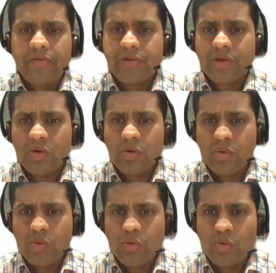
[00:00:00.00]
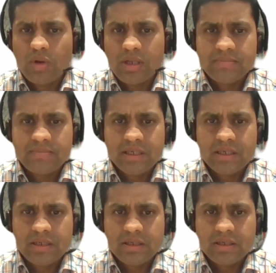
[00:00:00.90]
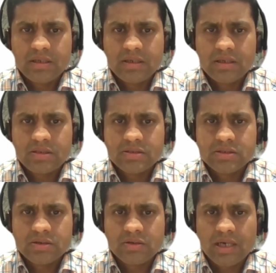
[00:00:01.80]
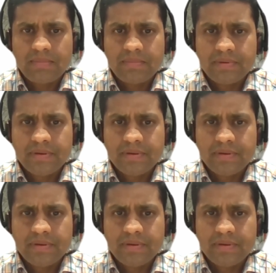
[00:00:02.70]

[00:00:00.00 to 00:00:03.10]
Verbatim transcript: So let me scroll up.